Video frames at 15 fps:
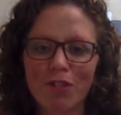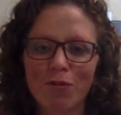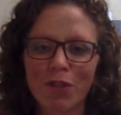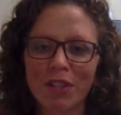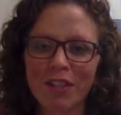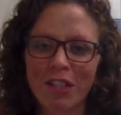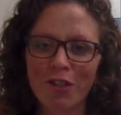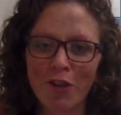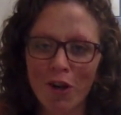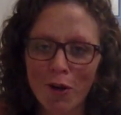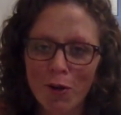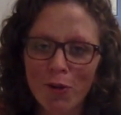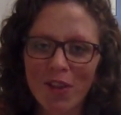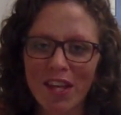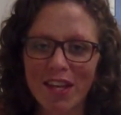really
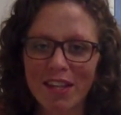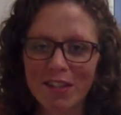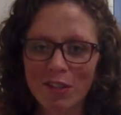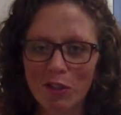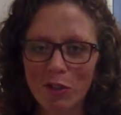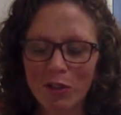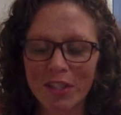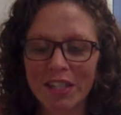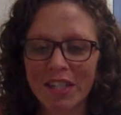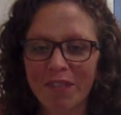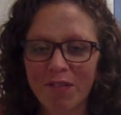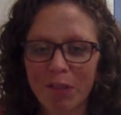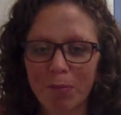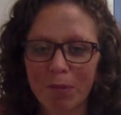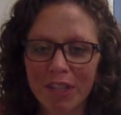know the history of
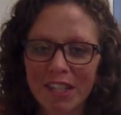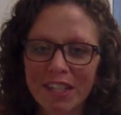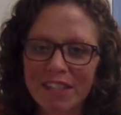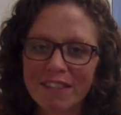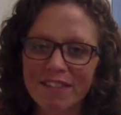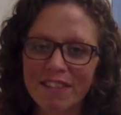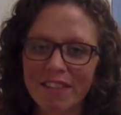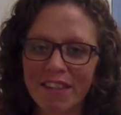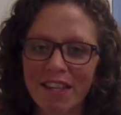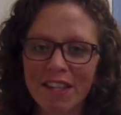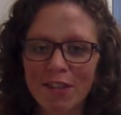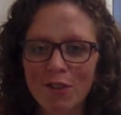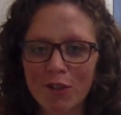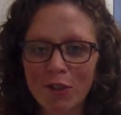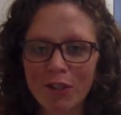the place and the
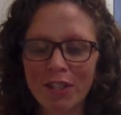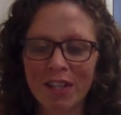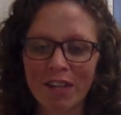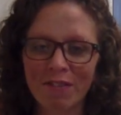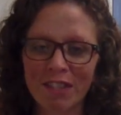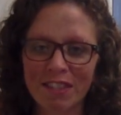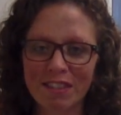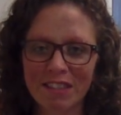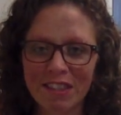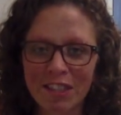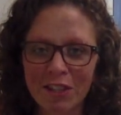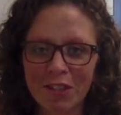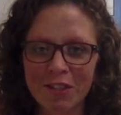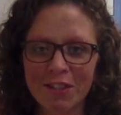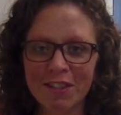history of its
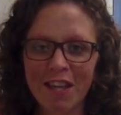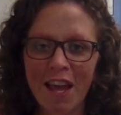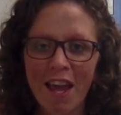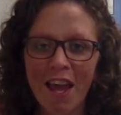leaders.